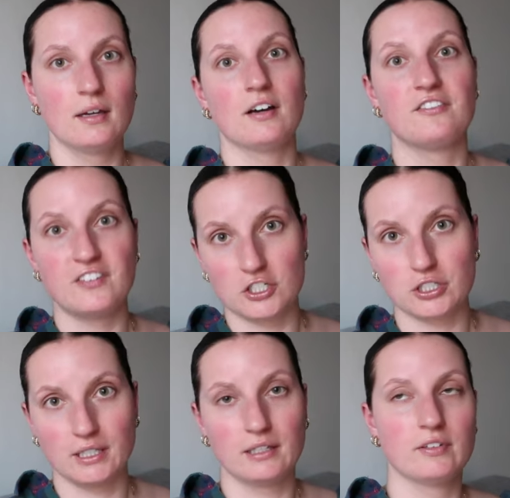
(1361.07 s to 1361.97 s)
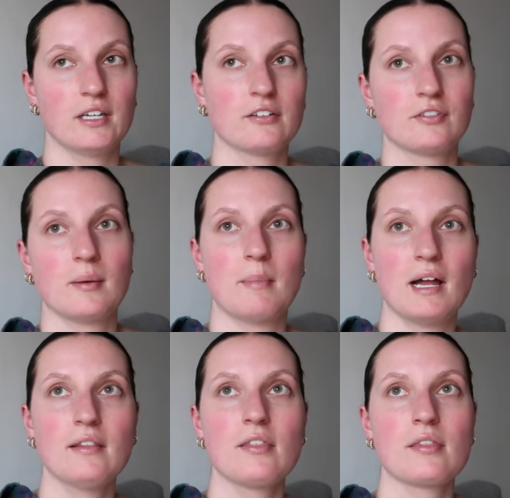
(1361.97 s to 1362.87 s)
officially living here for a
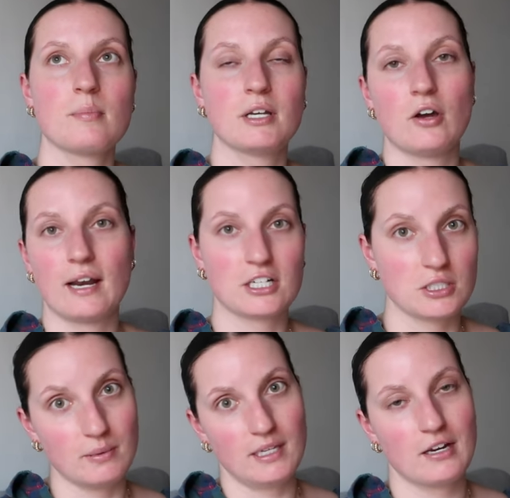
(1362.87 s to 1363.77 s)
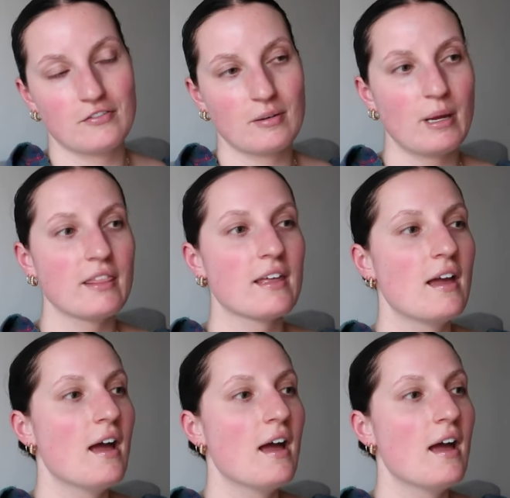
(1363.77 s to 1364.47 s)
month, but not actually being here for a month,